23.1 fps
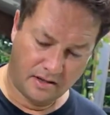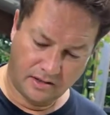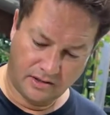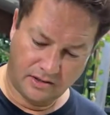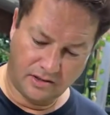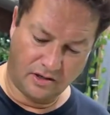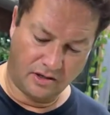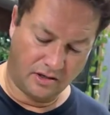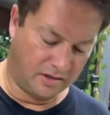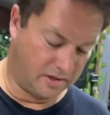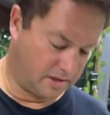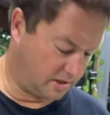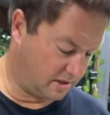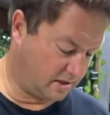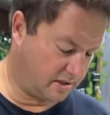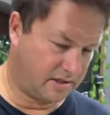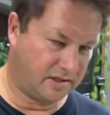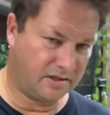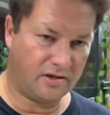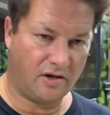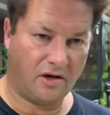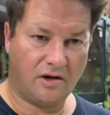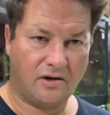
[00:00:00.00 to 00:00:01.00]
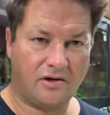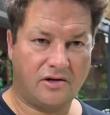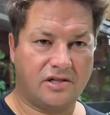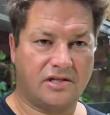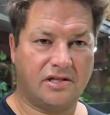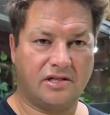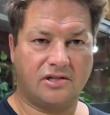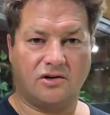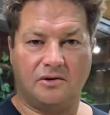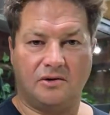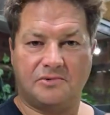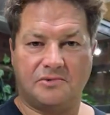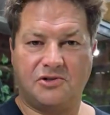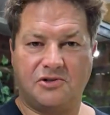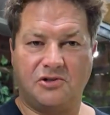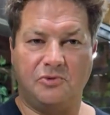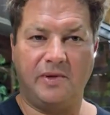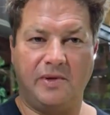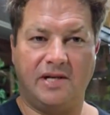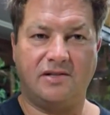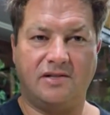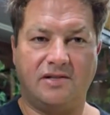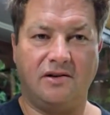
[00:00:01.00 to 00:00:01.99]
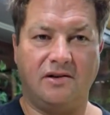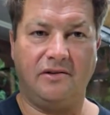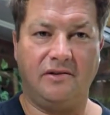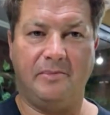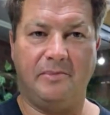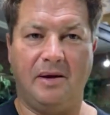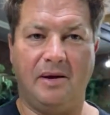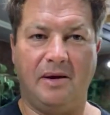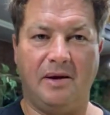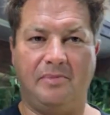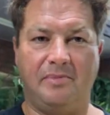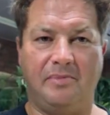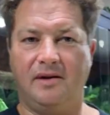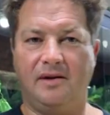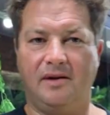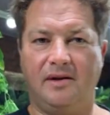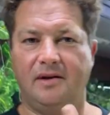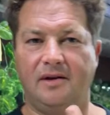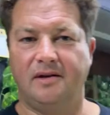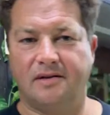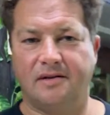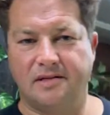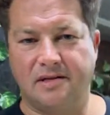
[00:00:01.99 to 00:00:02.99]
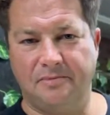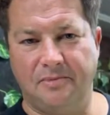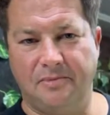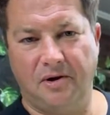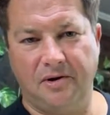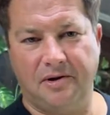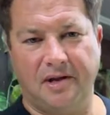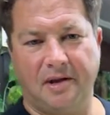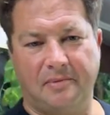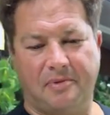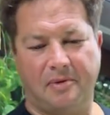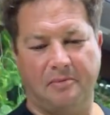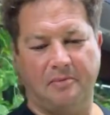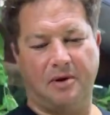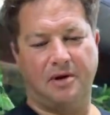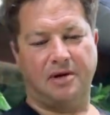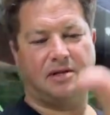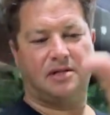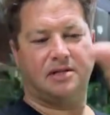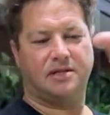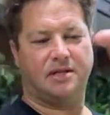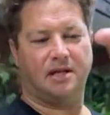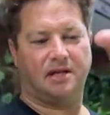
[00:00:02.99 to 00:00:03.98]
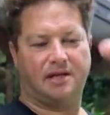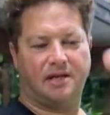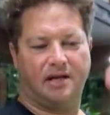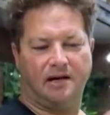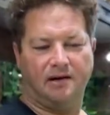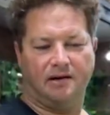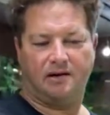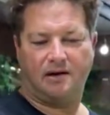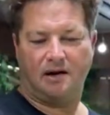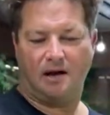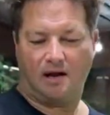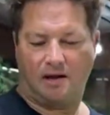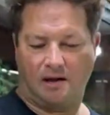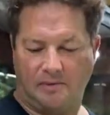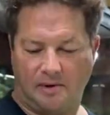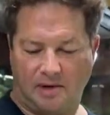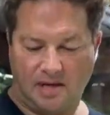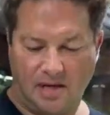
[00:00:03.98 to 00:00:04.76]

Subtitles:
Yeah, because this arm's too weak to hold them up. Mm. So I'm holding up the monitor. It's like, yeah, I look like I'm a